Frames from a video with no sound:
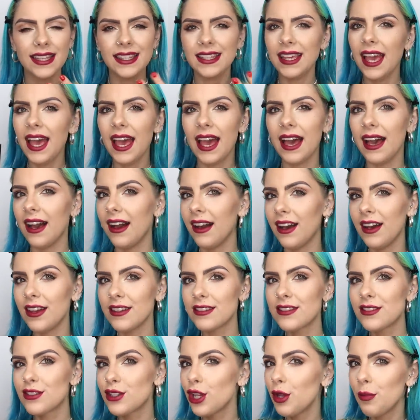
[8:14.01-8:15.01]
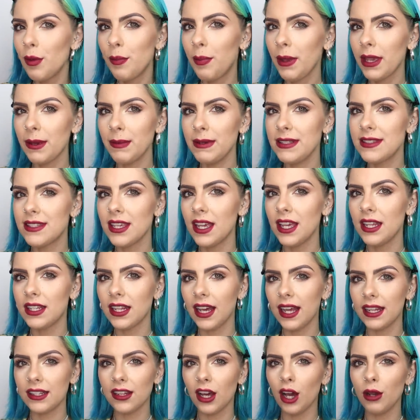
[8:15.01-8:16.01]
yeah super pigmented
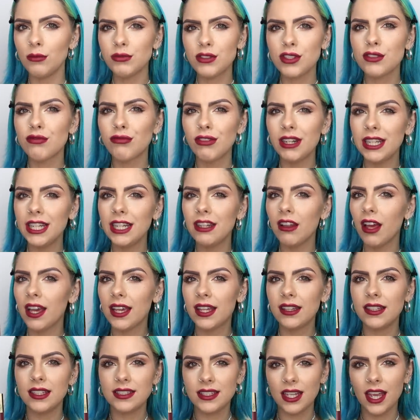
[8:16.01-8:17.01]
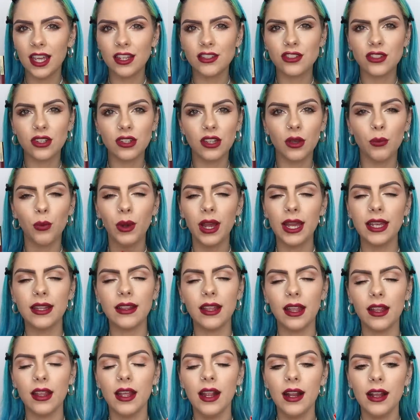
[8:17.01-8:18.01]
and I'm just really liking the texture and the way
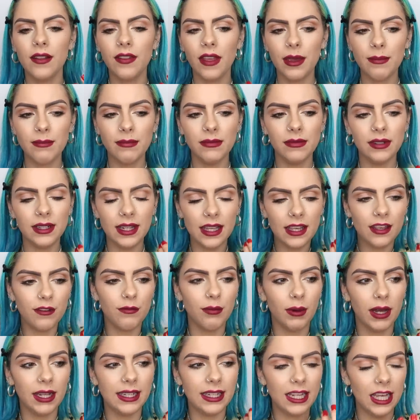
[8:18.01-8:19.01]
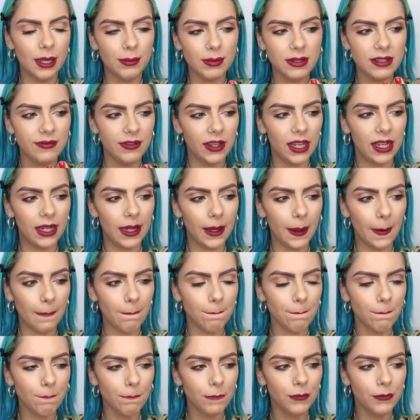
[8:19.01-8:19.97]
that they leave my lips feeling